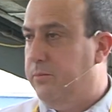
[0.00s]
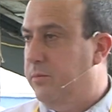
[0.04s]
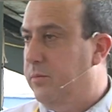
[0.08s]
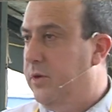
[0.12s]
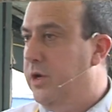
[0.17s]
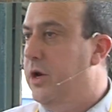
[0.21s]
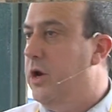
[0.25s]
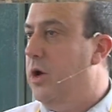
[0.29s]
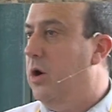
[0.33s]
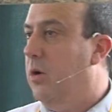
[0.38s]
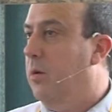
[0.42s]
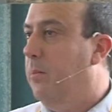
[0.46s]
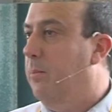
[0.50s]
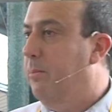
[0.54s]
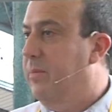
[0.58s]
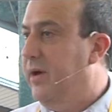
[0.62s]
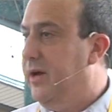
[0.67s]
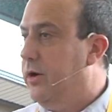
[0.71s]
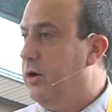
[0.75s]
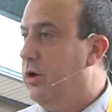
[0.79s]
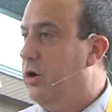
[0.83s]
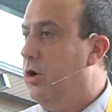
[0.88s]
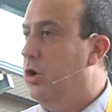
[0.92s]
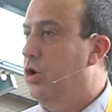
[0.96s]
you know,
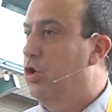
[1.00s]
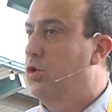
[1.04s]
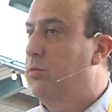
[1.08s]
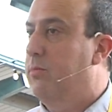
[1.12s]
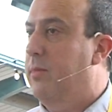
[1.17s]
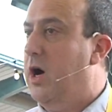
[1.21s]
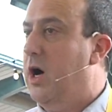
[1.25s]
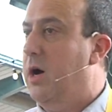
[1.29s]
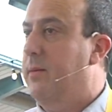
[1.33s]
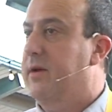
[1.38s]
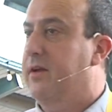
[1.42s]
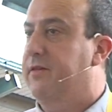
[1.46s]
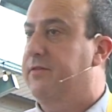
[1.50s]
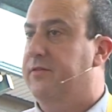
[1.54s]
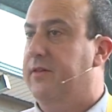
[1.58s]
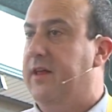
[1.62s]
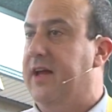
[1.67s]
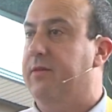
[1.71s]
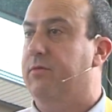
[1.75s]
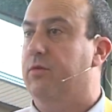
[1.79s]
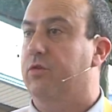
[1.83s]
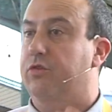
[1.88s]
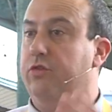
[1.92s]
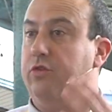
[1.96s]
bitter, umami
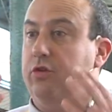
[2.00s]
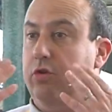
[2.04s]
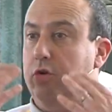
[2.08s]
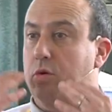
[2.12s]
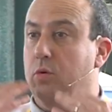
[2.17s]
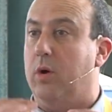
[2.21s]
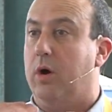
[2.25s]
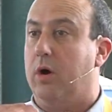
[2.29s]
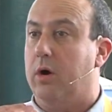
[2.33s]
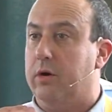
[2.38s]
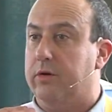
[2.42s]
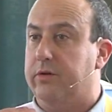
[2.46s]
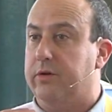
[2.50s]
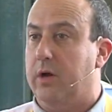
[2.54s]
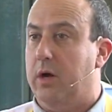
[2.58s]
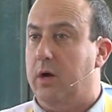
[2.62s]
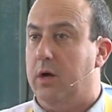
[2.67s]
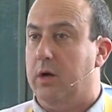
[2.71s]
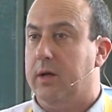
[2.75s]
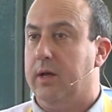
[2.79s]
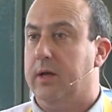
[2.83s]
flavors to our tongue.